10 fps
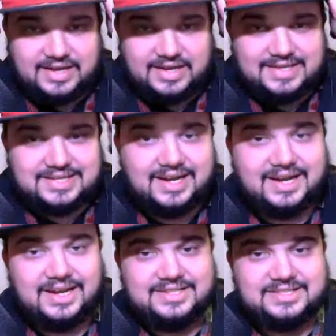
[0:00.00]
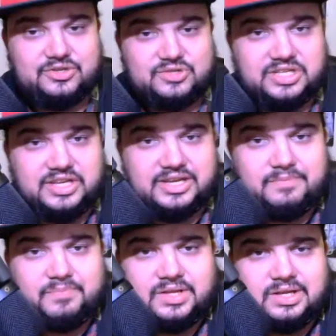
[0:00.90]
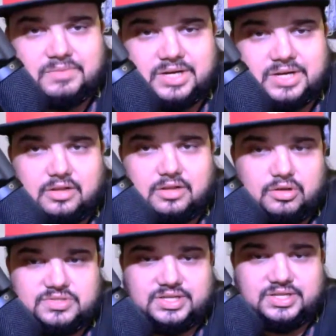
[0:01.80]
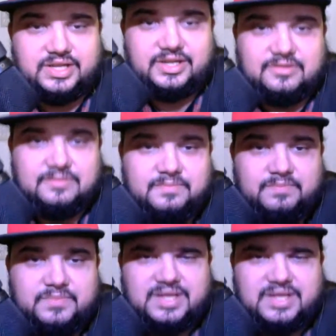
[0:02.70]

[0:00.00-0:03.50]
as I usually am. I'm kind of low today. I mean, on my